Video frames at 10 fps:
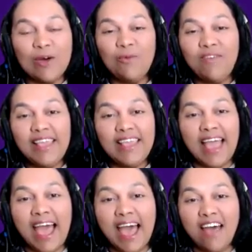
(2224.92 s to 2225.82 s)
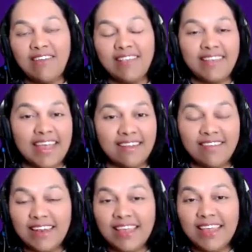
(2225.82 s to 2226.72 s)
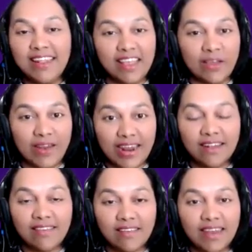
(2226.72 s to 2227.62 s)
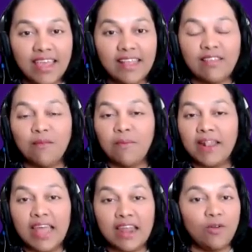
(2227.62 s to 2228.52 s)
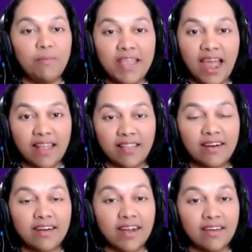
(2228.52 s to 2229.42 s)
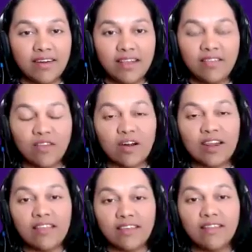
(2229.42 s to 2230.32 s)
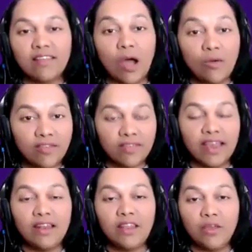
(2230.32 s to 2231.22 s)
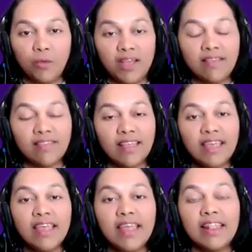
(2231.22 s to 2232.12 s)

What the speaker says: I know we have a scarcity in the United States, but there could be other countries or regions outside US